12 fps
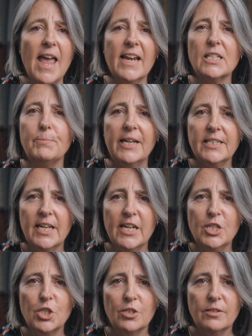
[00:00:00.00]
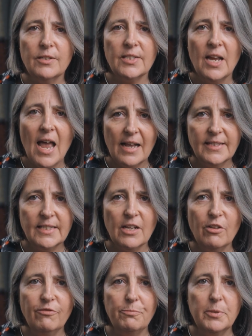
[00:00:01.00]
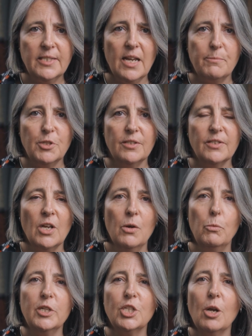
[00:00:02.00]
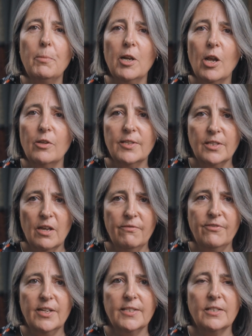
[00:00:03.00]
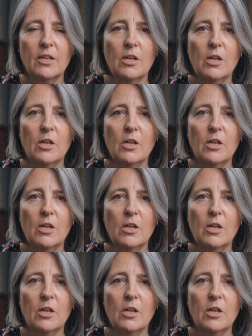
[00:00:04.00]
expectations, and self-perceptions which are below the surface.